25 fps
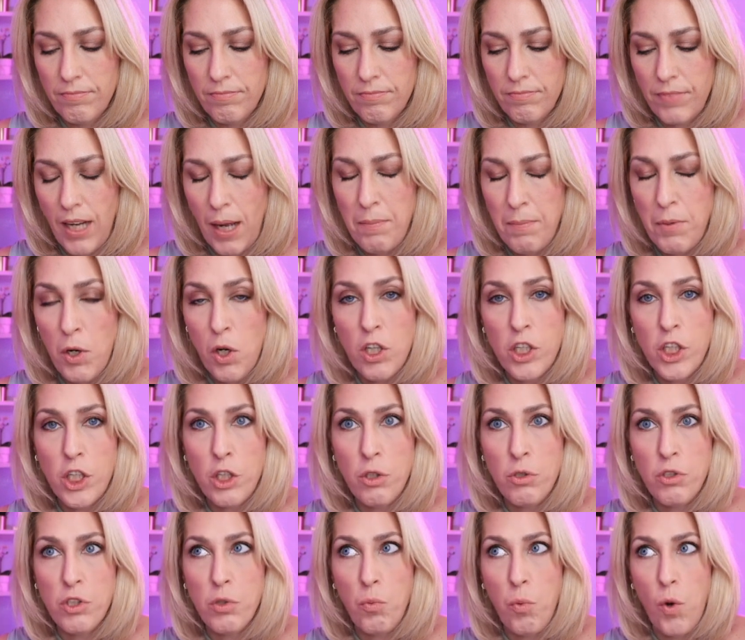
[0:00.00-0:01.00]
not going to use
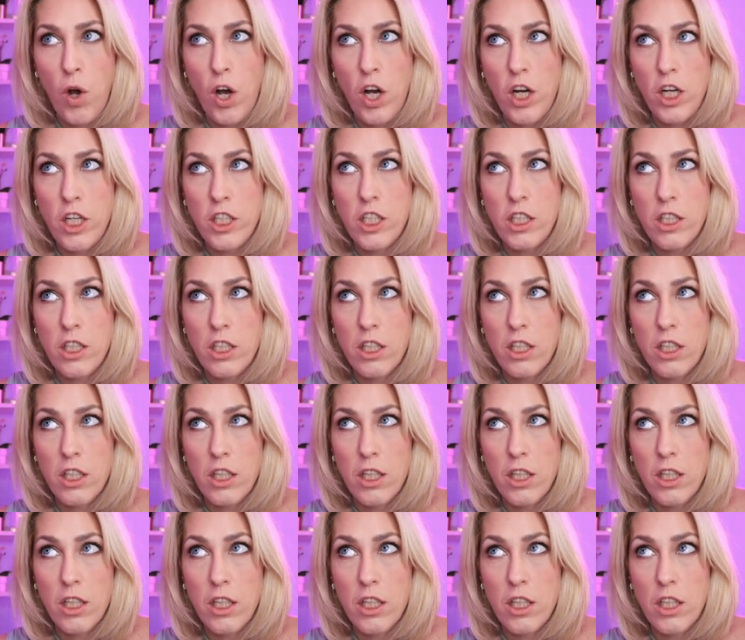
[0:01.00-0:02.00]
the word
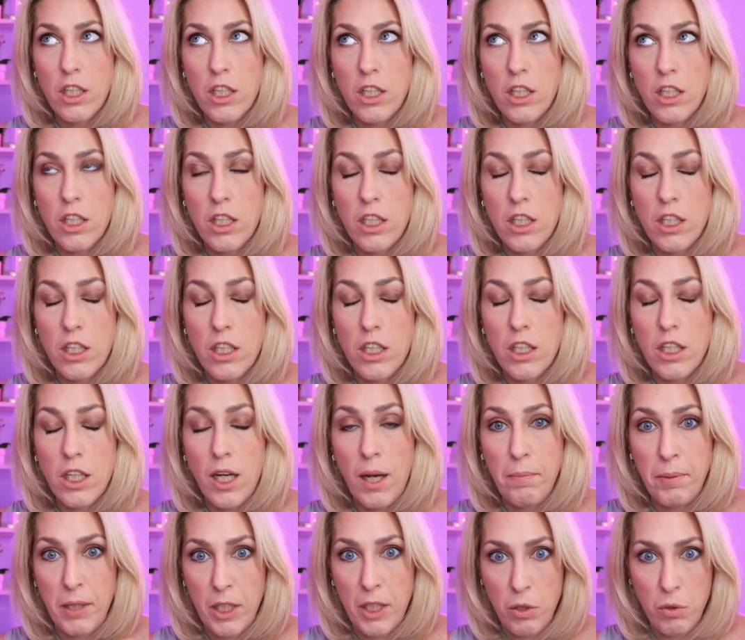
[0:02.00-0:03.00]

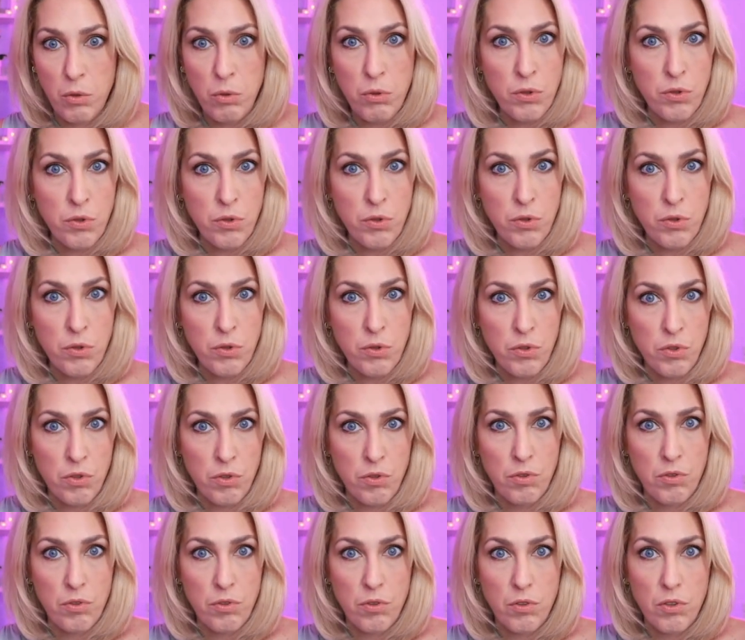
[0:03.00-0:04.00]
abuse,
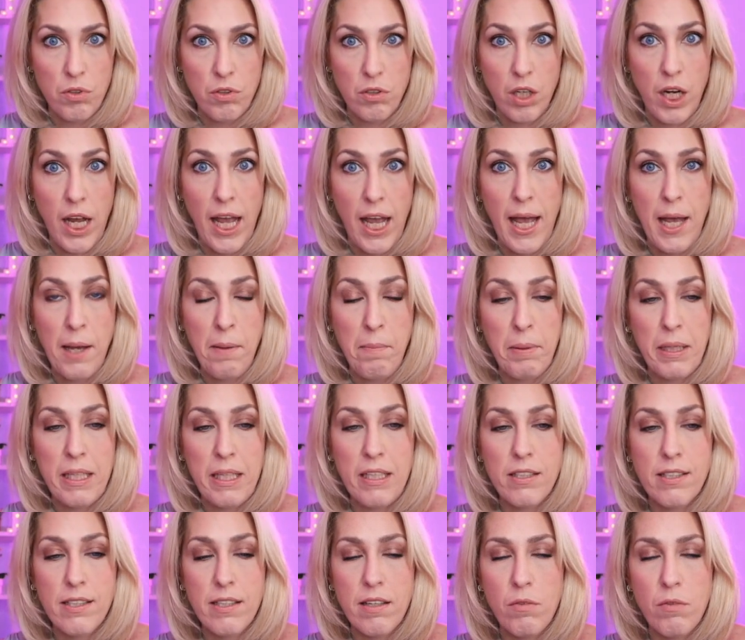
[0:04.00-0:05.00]
okay?
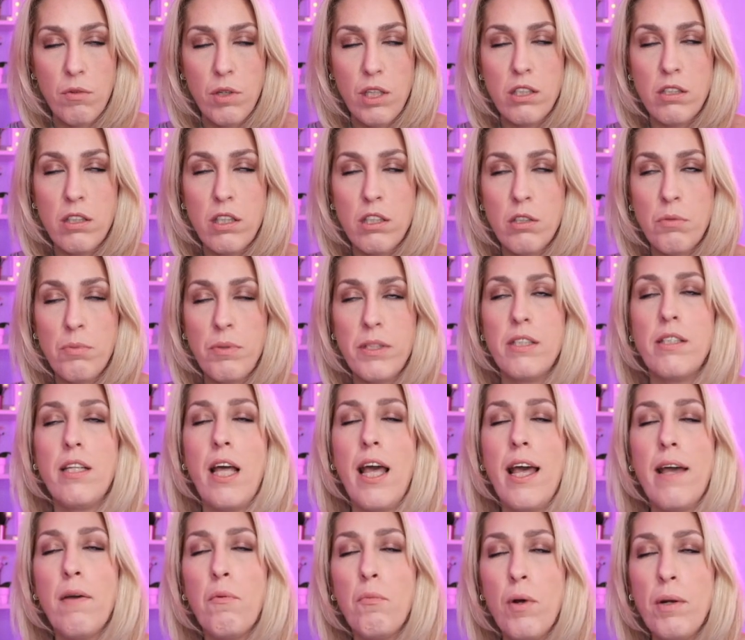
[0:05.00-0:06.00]
Because as soon as
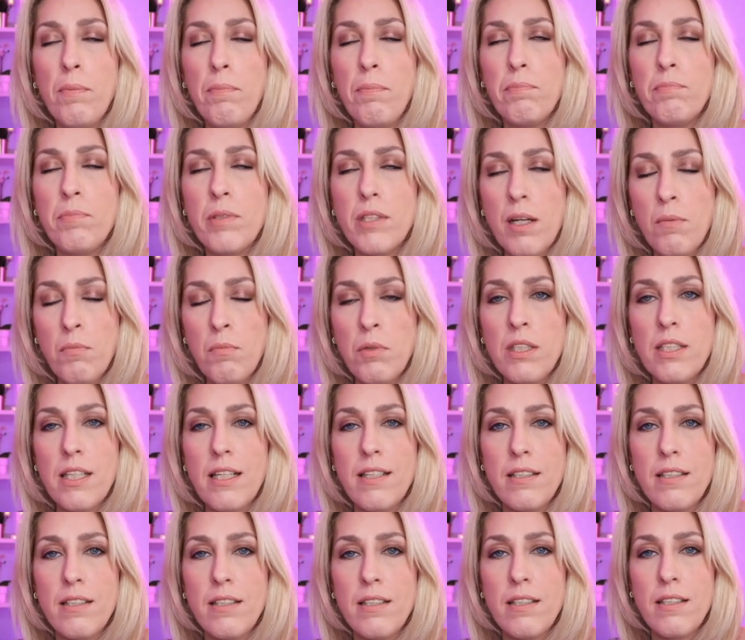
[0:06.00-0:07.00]
when someone
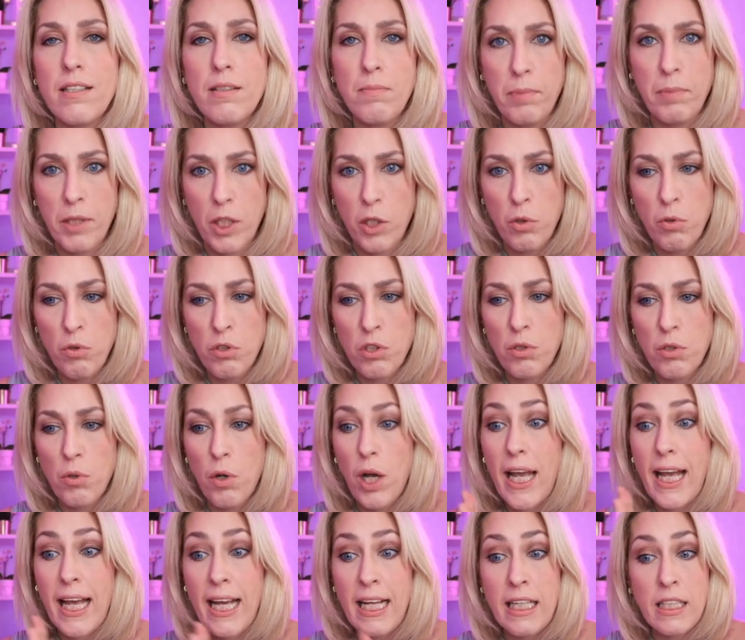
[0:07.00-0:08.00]
says abuse,
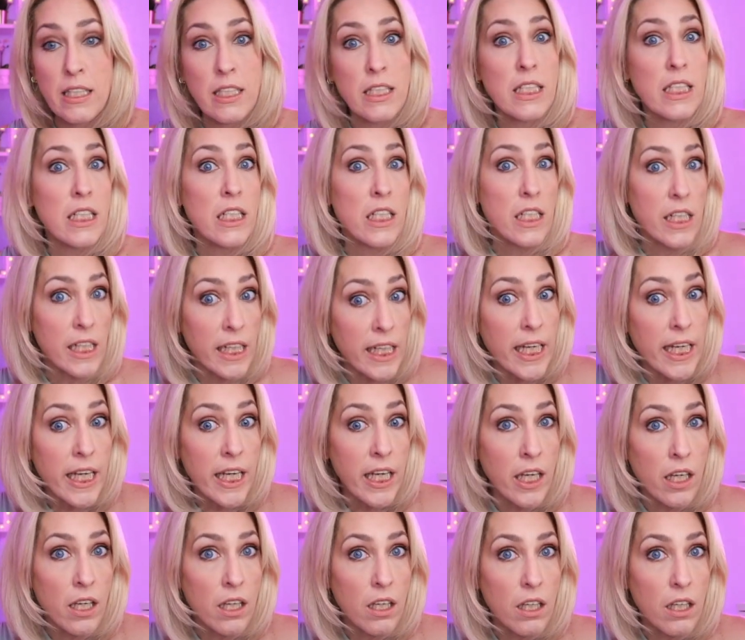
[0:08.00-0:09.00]
instantly